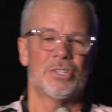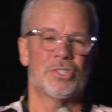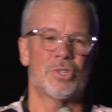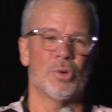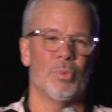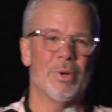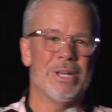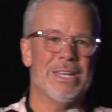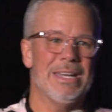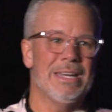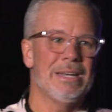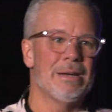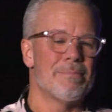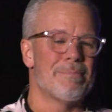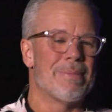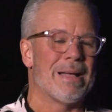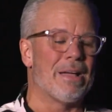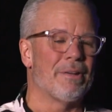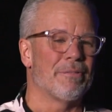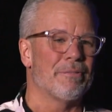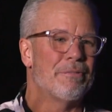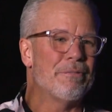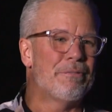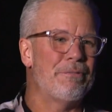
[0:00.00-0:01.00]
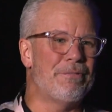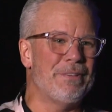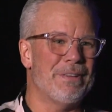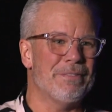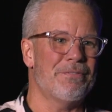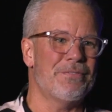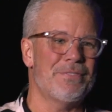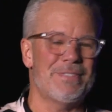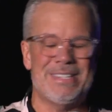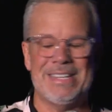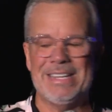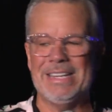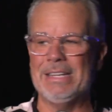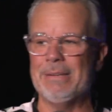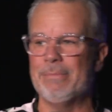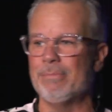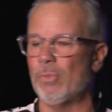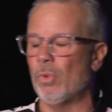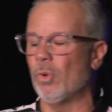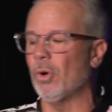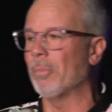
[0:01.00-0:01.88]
So we need about fifteen